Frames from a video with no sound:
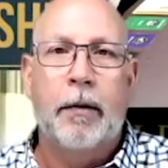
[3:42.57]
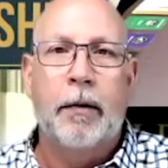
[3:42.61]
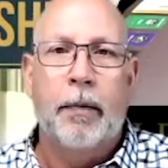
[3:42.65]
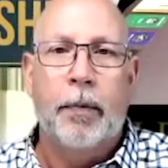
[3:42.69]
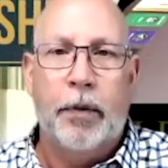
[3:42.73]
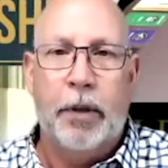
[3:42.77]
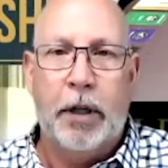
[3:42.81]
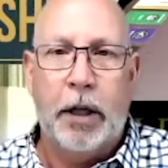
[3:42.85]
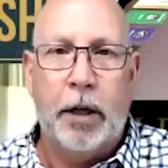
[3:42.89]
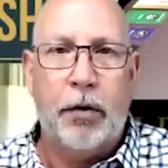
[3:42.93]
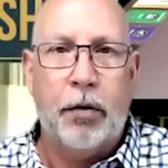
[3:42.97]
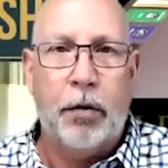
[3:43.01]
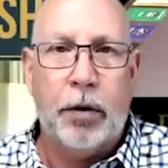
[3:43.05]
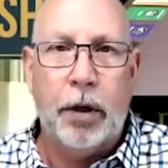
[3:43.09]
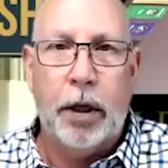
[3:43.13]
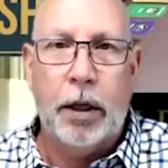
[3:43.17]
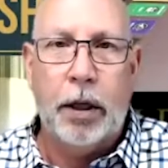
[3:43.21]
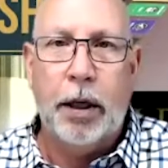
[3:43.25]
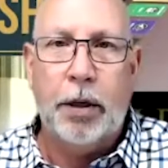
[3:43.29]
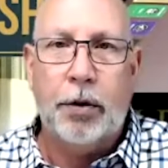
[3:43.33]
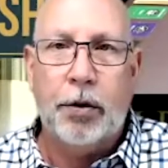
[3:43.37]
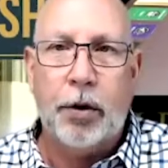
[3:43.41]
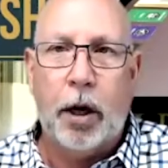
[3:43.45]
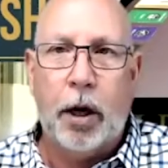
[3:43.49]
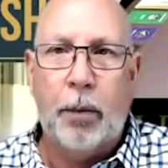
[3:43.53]
The other thing he
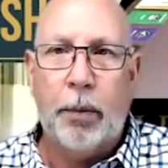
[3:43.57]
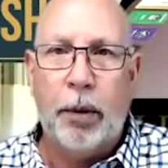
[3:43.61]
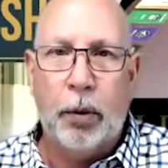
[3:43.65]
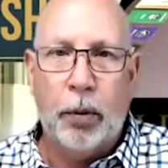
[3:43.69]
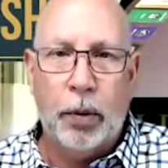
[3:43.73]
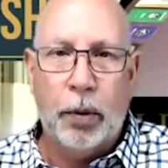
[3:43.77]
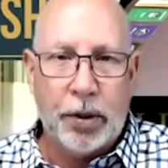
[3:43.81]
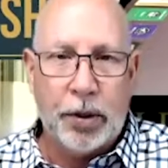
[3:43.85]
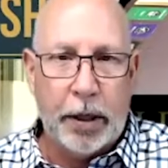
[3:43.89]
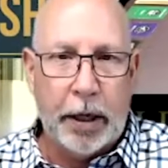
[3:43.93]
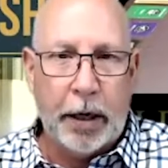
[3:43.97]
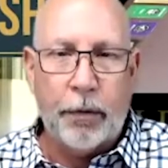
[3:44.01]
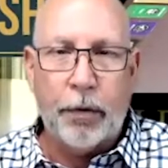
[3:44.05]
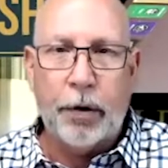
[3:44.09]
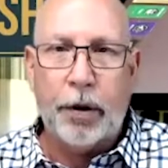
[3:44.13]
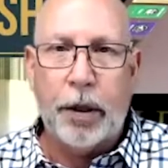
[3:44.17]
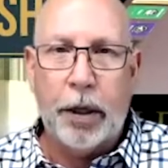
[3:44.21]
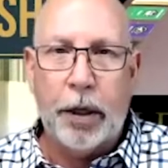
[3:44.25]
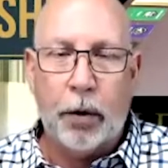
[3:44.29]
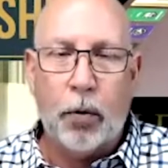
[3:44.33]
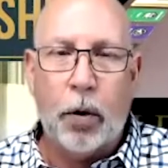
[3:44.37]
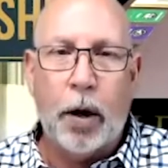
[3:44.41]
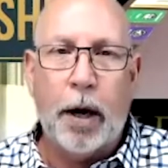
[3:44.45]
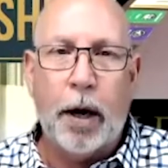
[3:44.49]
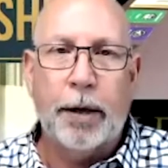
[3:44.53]
taught me was that everything
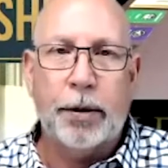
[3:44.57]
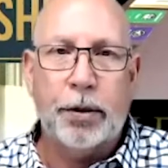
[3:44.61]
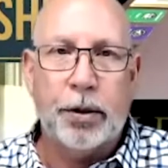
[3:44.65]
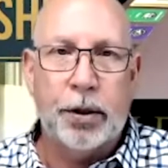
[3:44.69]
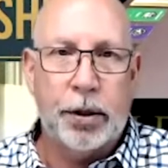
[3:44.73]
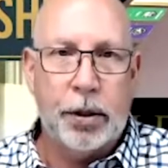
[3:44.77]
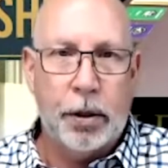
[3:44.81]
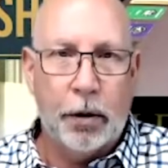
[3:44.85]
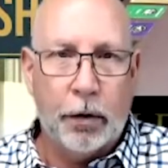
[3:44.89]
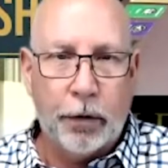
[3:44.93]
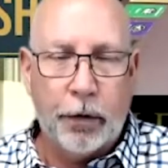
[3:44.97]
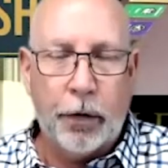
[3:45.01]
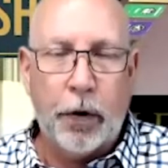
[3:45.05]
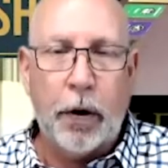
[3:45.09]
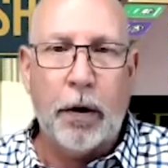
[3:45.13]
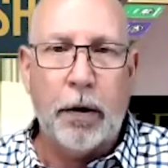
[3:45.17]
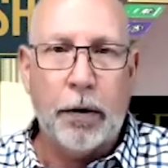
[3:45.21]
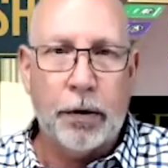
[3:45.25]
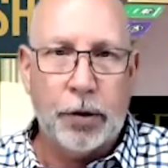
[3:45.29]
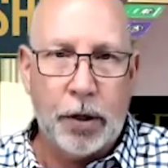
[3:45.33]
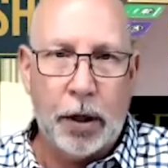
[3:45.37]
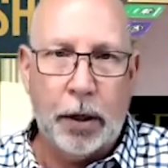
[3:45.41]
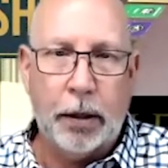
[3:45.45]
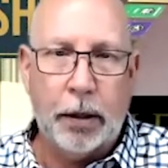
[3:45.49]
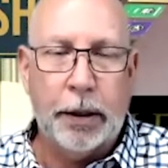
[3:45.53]
rises and falls
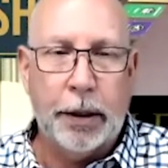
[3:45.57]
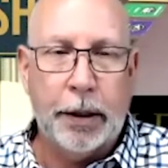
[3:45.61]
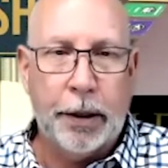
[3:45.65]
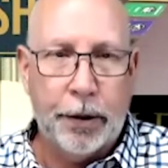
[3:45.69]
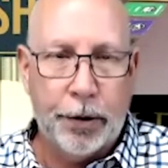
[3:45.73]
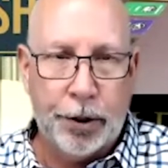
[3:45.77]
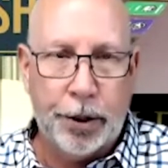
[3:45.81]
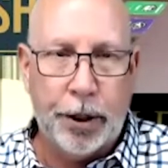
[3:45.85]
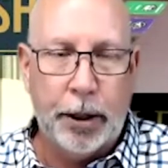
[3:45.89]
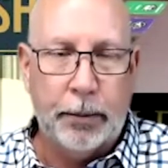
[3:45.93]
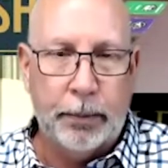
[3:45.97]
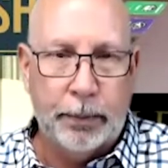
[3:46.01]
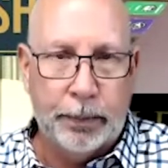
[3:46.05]
on leadership.